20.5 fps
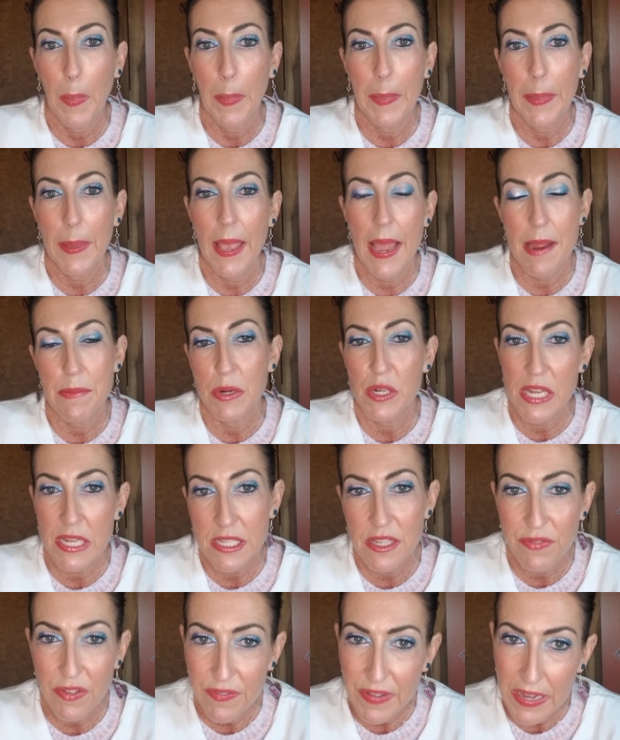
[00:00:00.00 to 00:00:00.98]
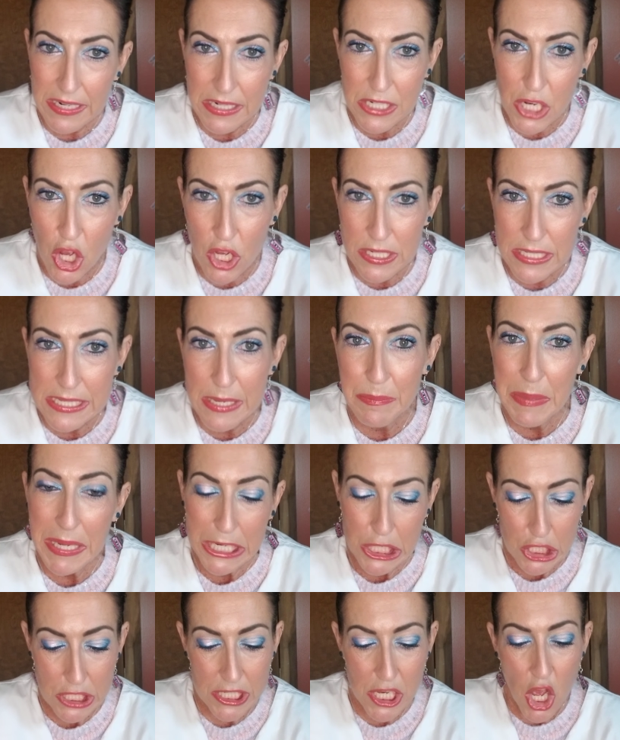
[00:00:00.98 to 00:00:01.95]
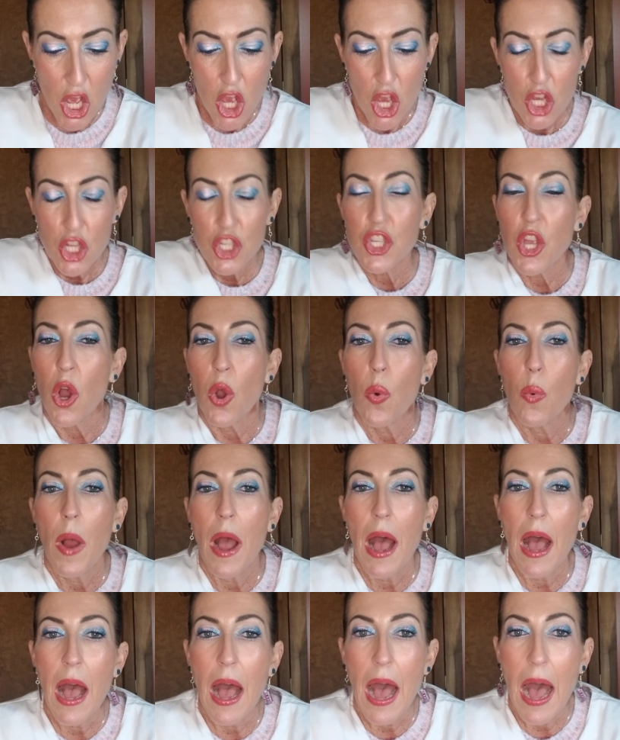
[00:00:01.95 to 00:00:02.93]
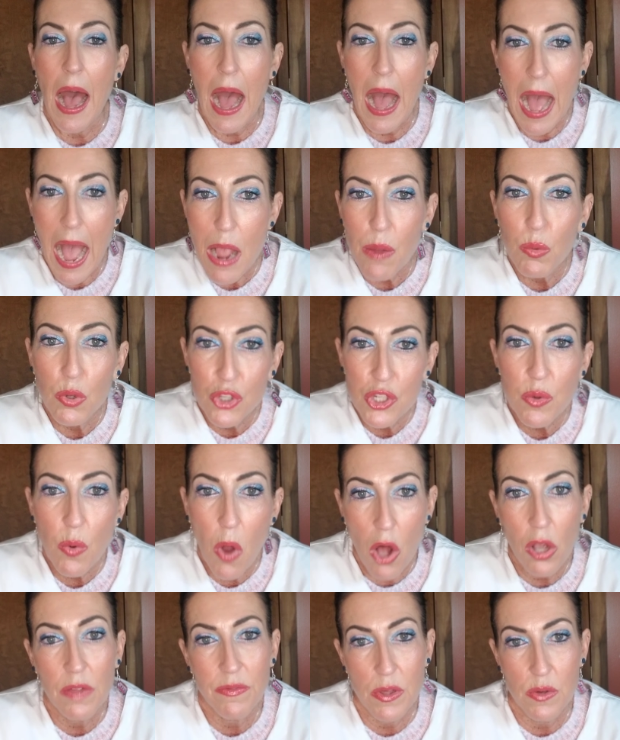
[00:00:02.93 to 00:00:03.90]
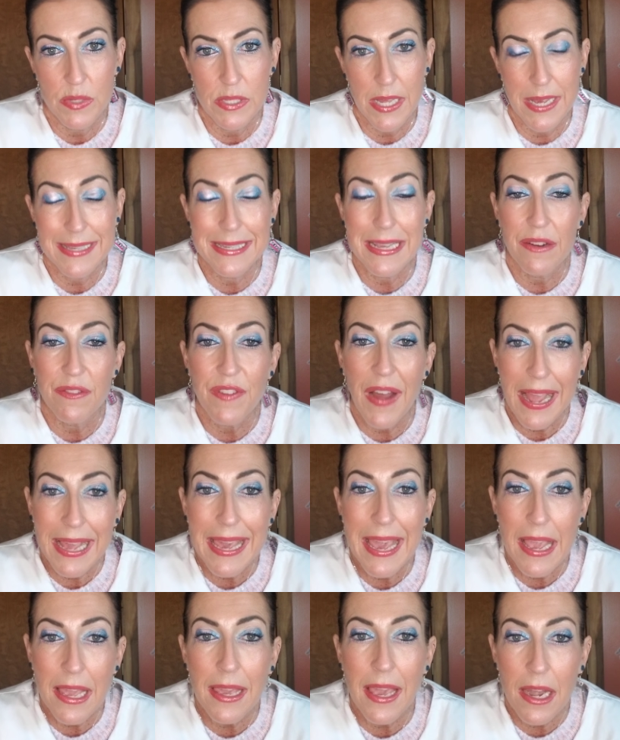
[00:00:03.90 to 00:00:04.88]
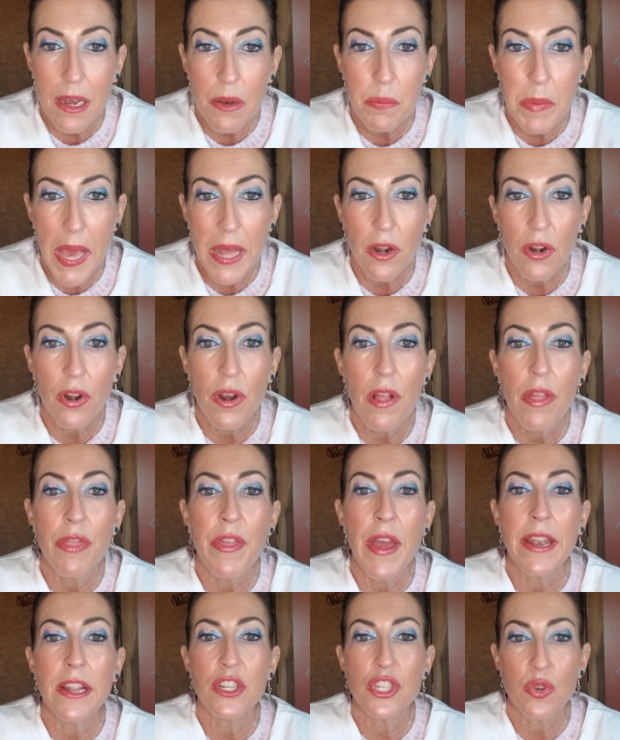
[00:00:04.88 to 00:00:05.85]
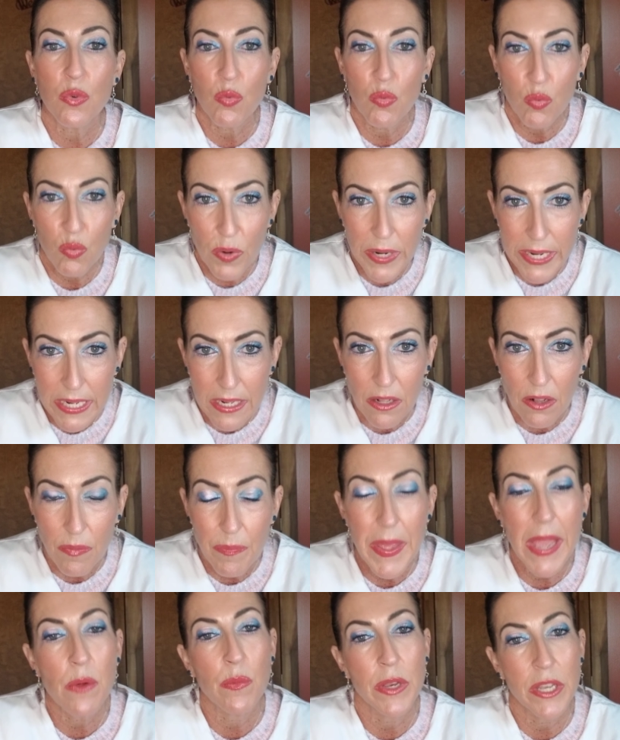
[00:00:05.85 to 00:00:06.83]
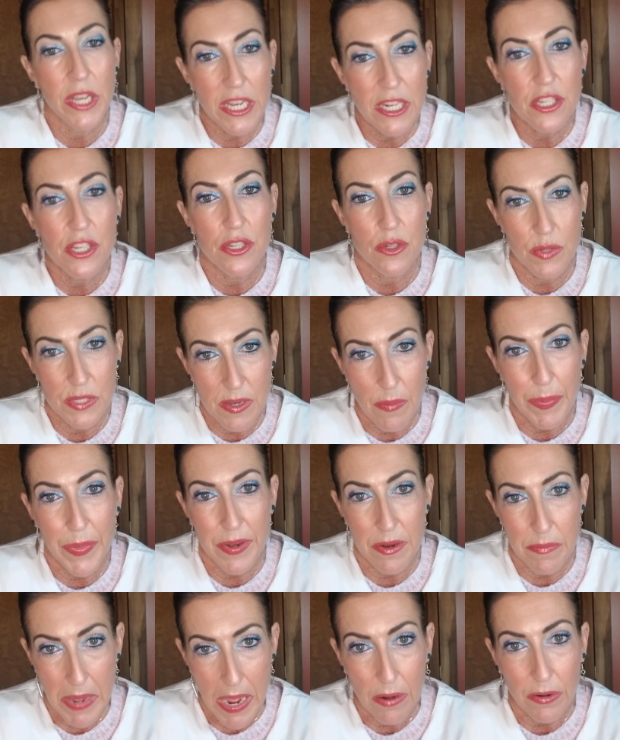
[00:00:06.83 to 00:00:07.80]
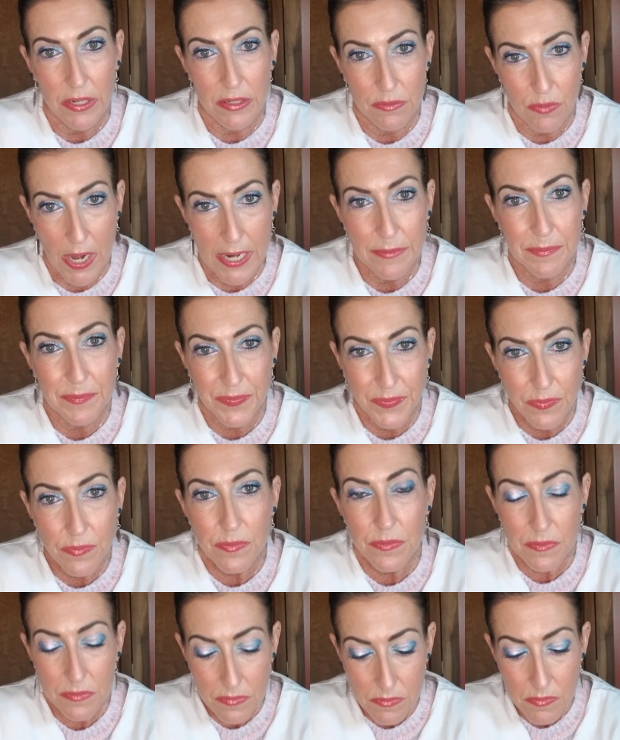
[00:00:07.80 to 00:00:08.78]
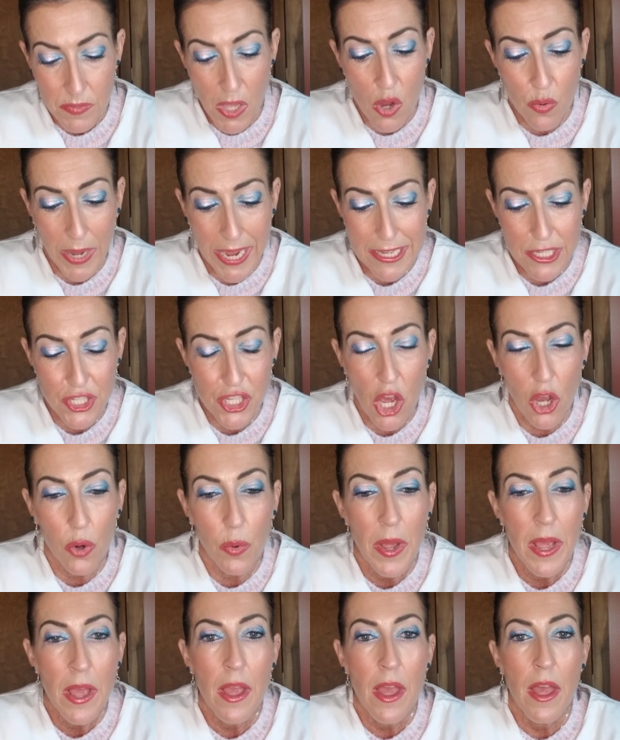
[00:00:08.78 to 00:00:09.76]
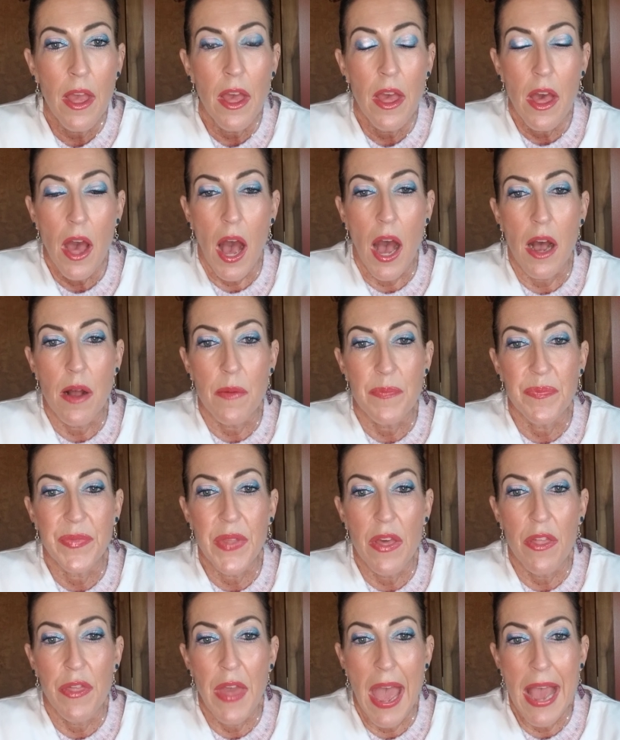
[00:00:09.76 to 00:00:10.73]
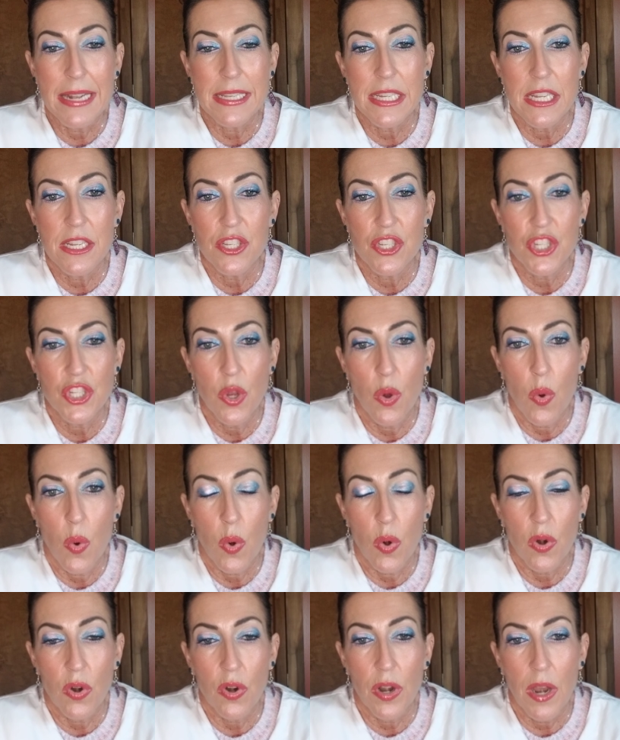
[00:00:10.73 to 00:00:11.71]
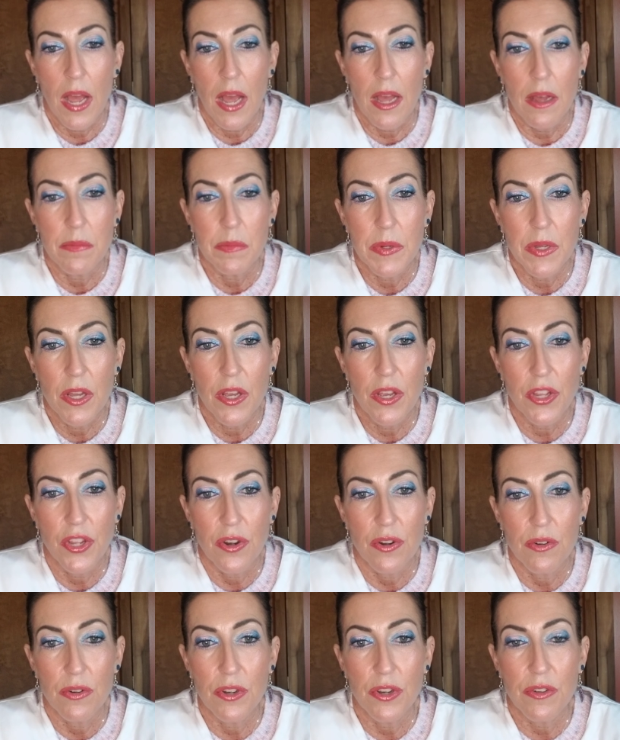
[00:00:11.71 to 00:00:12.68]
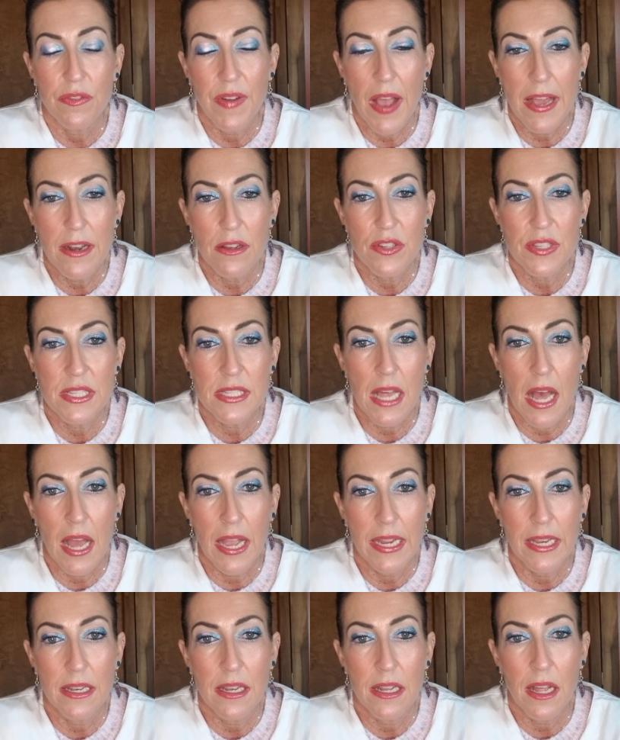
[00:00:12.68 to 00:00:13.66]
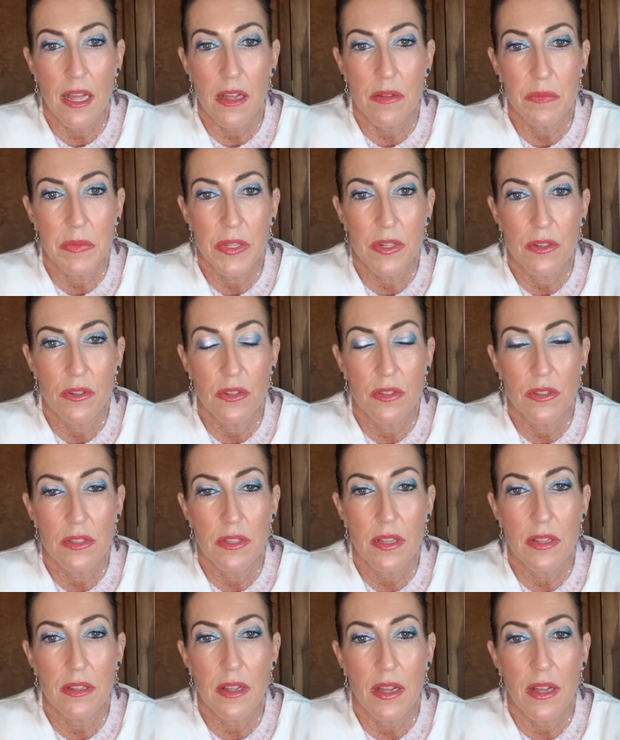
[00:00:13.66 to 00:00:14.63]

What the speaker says: hypertensive effect on some patients. So I will do all of those things. And if I can't get it better, then it's real and we need to do something about it, right? Okay, so that is your vital sign little